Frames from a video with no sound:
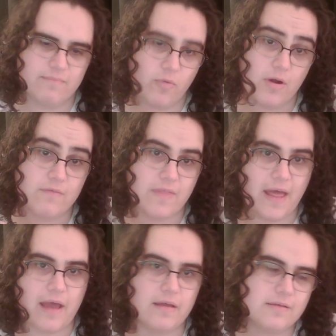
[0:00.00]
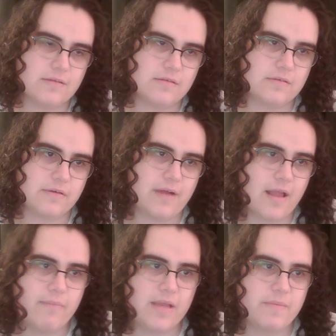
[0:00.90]
More of that.
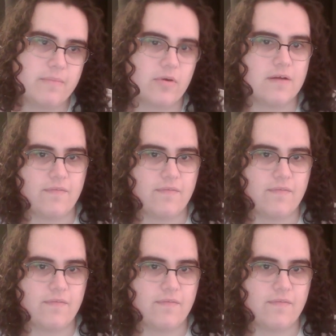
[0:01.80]
Recommend me more of